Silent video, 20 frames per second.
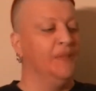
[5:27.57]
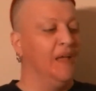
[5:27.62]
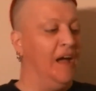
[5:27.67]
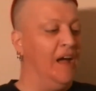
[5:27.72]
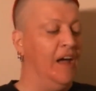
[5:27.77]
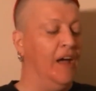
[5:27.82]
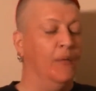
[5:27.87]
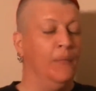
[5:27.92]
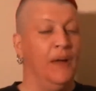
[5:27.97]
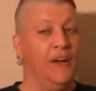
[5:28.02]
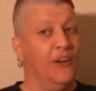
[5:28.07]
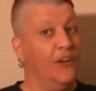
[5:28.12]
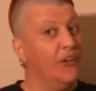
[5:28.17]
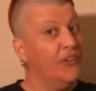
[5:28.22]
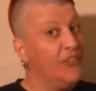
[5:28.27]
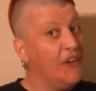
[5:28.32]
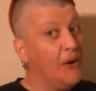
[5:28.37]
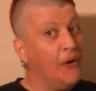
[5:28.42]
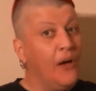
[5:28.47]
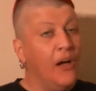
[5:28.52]
I know
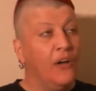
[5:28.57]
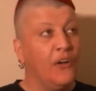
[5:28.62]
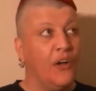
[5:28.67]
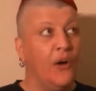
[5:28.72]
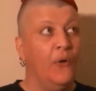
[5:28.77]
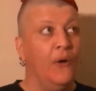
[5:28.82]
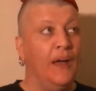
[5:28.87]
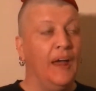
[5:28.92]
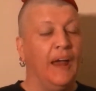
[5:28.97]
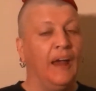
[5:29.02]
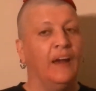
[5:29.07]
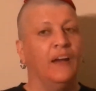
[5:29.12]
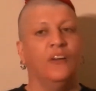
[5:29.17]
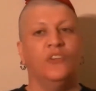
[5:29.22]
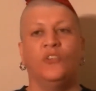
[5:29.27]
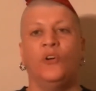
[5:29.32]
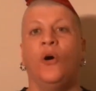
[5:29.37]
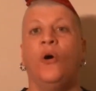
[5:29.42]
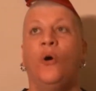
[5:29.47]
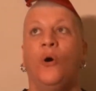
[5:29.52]
that they're all going.
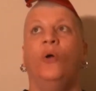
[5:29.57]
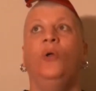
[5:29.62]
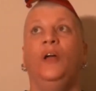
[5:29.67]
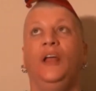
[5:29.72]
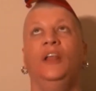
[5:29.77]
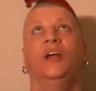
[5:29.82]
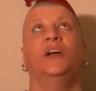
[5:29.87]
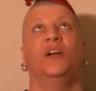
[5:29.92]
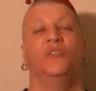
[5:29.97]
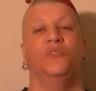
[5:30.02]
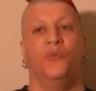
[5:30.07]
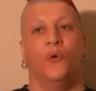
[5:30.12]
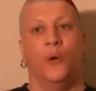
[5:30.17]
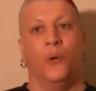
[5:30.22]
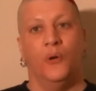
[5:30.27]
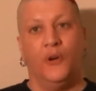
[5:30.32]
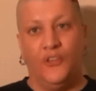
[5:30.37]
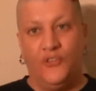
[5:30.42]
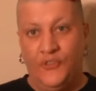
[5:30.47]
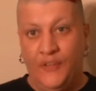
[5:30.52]
Totally looking
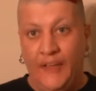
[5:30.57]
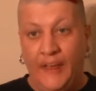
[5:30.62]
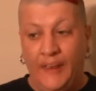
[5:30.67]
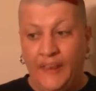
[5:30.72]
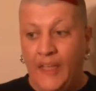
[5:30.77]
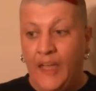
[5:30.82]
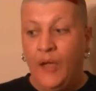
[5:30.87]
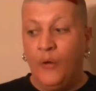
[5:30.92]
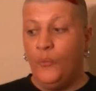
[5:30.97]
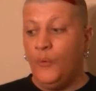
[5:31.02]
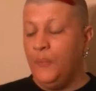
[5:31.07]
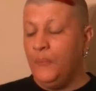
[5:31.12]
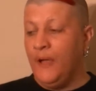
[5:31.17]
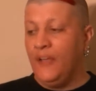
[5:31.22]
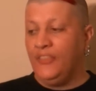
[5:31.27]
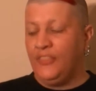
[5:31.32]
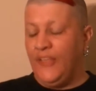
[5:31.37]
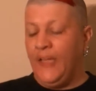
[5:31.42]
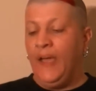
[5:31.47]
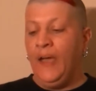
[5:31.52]
forward to seeing them. We
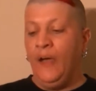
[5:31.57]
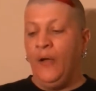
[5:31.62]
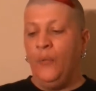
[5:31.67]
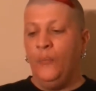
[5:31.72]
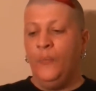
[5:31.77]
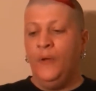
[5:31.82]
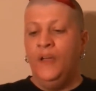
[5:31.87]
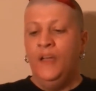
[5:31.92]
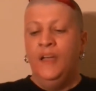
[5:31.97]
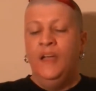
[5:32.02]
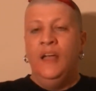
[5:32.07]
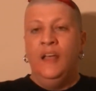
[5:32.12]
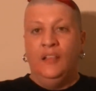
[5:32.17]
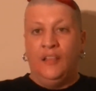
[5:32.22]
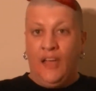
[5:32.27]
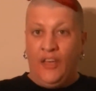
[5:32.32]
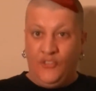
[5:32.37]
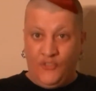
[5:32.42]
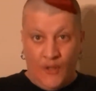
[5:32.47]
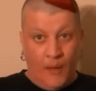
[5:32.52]
met them
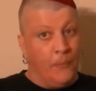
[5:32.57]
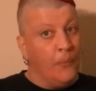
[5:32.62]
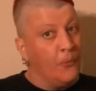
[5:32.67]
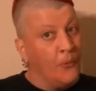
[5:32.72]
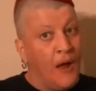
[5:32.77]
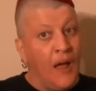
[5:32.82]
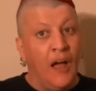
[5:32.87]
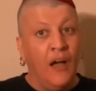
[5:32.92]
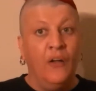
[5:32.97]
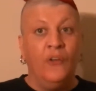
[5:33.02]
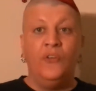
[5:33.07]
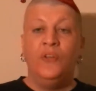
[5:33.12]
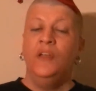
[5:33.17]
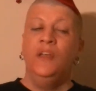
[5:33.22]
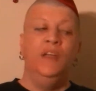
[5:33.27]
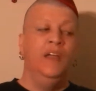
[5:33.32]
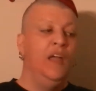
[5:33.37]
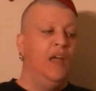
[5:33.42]
last time around.